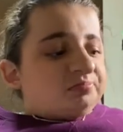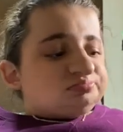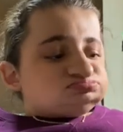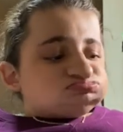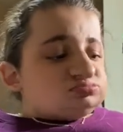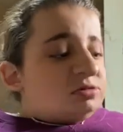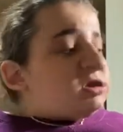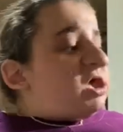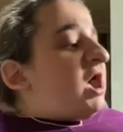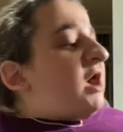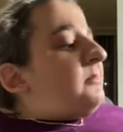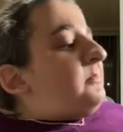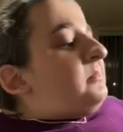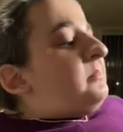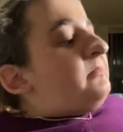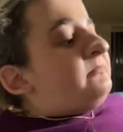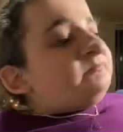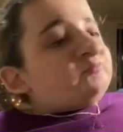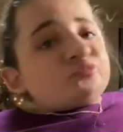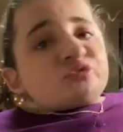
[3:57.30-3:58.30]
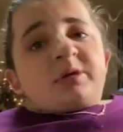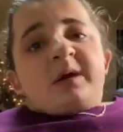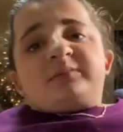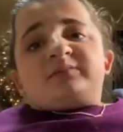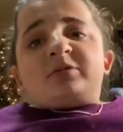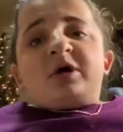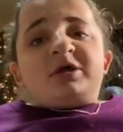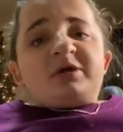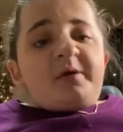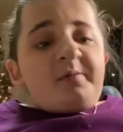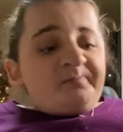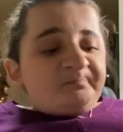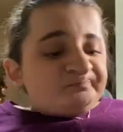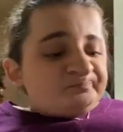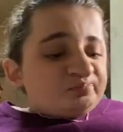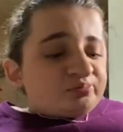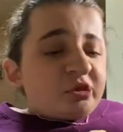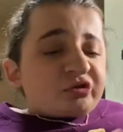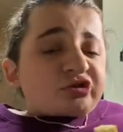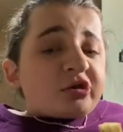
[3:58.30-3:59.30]
Yeah, so I'm like,
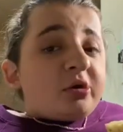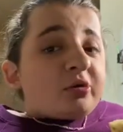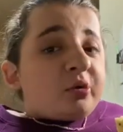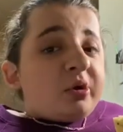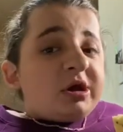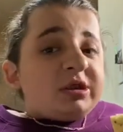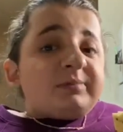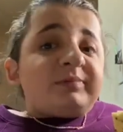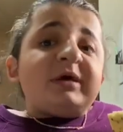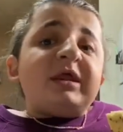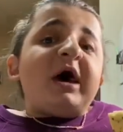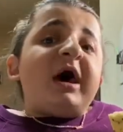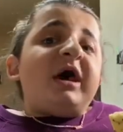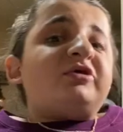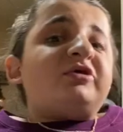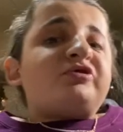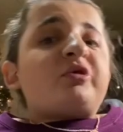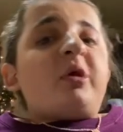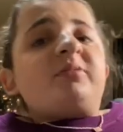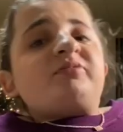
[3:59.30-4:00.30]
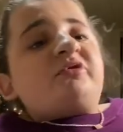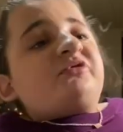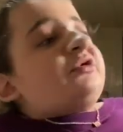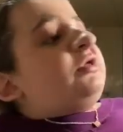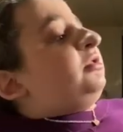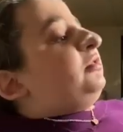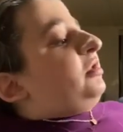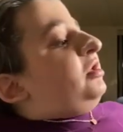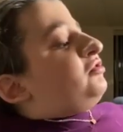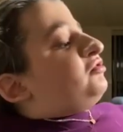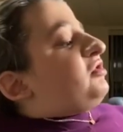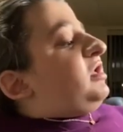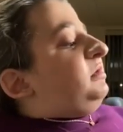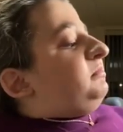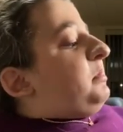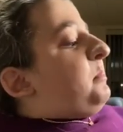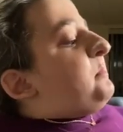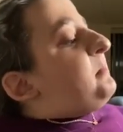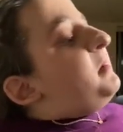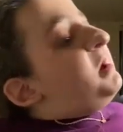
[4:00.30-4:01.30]
there's still quite a bit on I'm just gonna like save
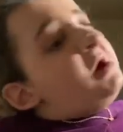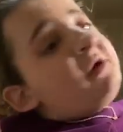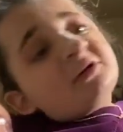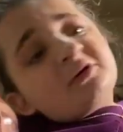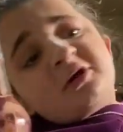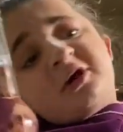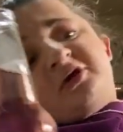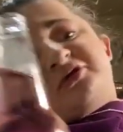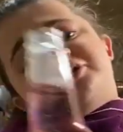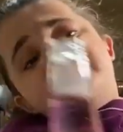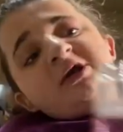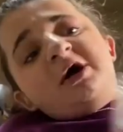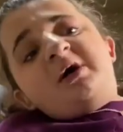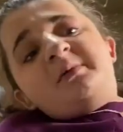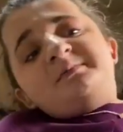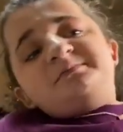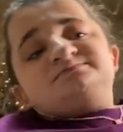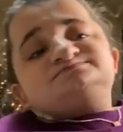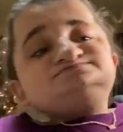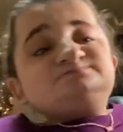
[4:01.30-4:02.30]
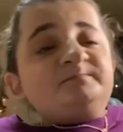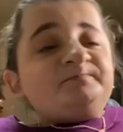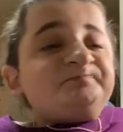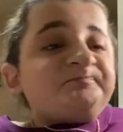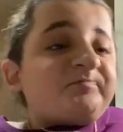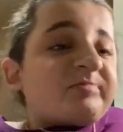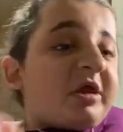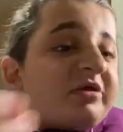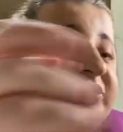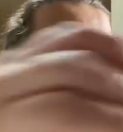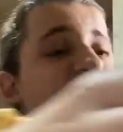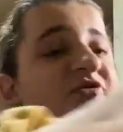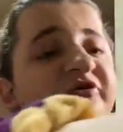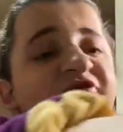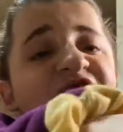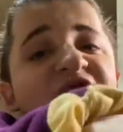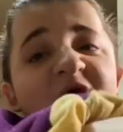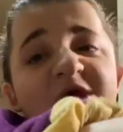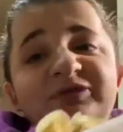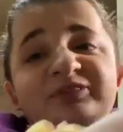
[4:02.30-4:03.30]
them. Cause you know, it's
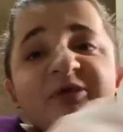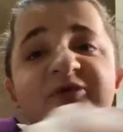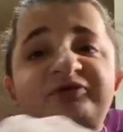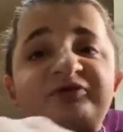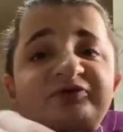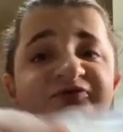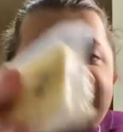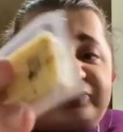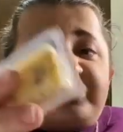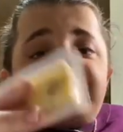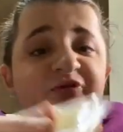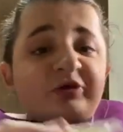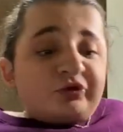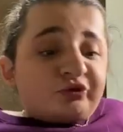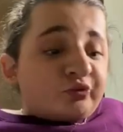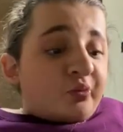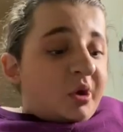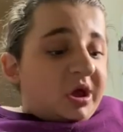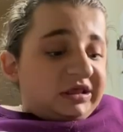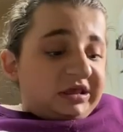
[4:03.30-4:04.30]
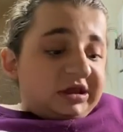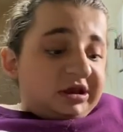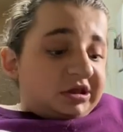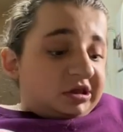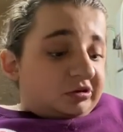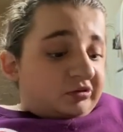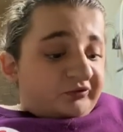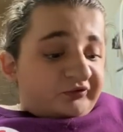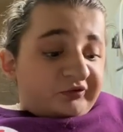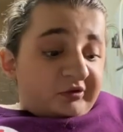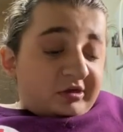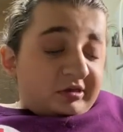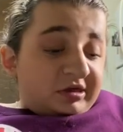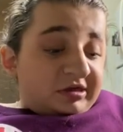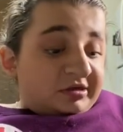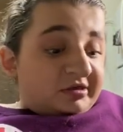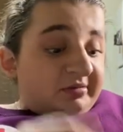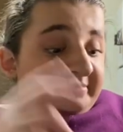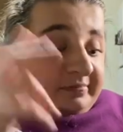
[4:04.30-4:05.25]
just like, there's like 20 in here, so like.